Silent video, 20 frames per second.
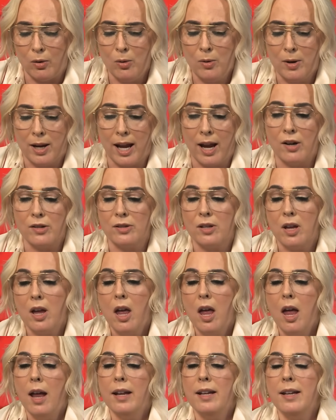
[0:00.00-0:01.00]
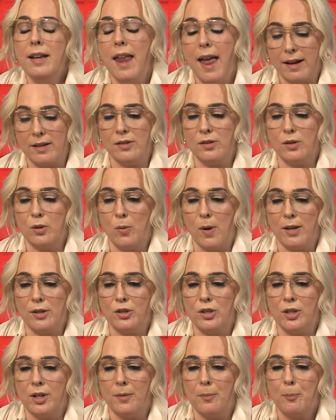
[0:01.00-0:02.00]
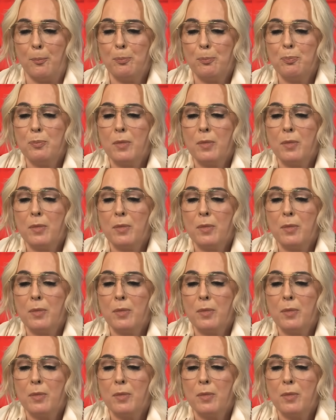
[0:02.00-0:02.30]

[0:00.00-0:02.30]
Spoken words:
Who cares? Next question.